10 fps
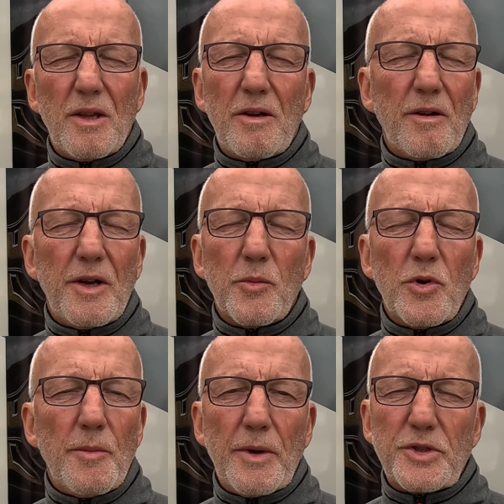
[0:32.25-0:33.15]
you don't need to
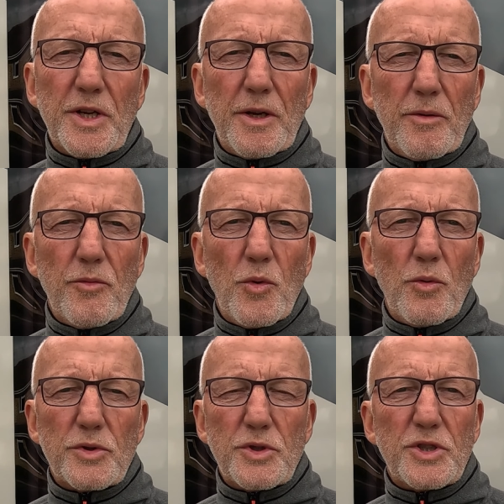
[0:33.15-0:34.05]
worry about Schengen
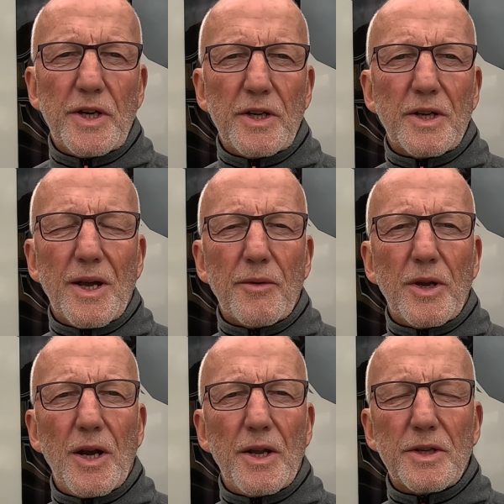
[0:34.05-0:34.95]
rules and Schengen
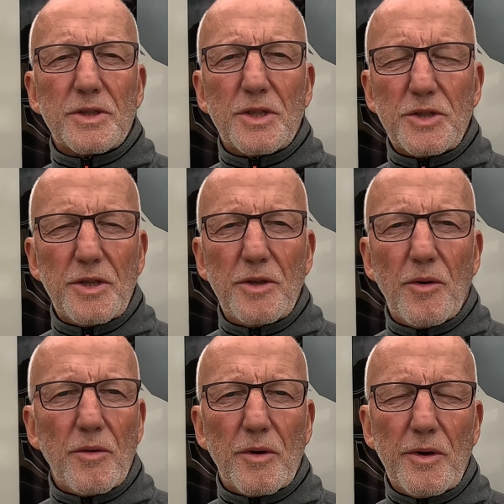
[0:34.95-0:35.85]
calculators because you're
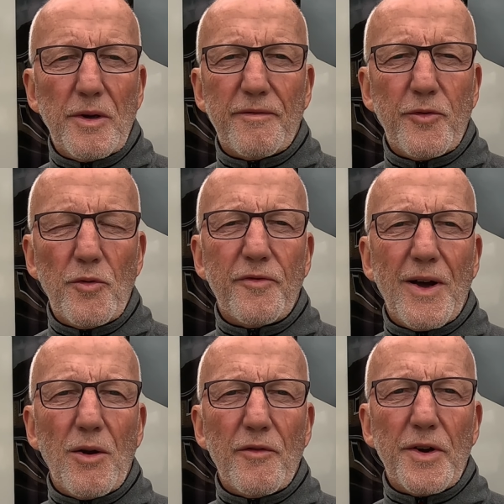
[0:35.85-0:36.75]
not going to fall
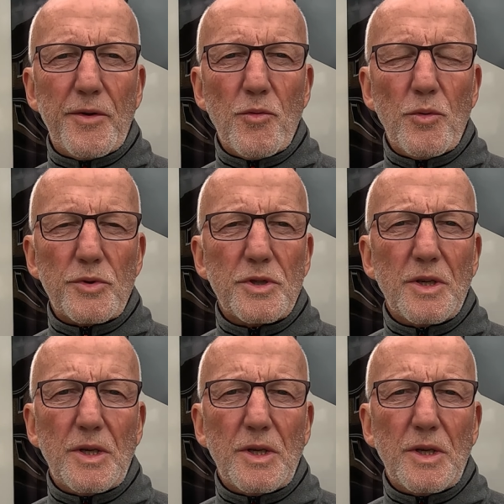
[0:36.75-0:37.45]
foul of any rules.